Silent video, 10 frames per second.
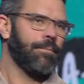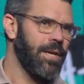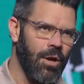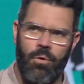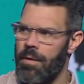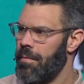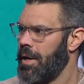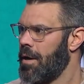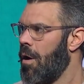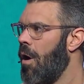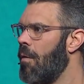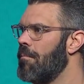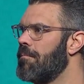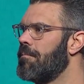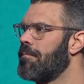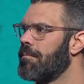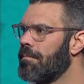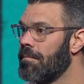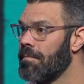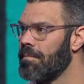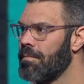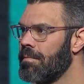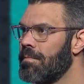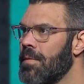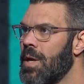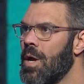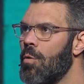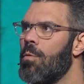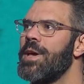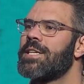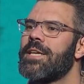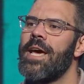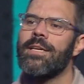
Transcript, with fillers: up the equipment and go home. What we say